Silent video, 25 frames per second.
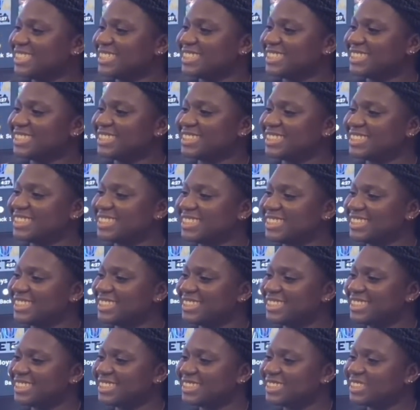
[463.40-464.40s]

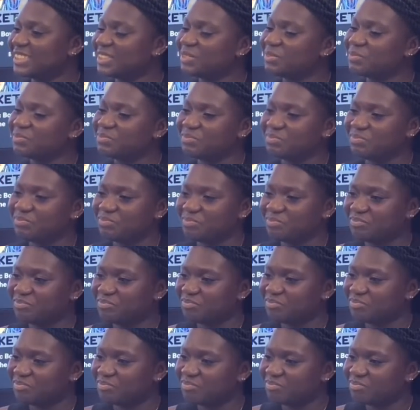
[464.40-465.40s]

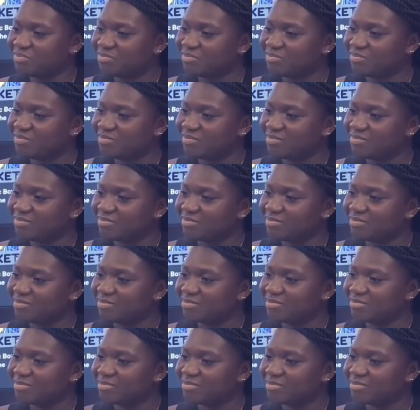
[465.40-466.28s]
This person isn't speaking.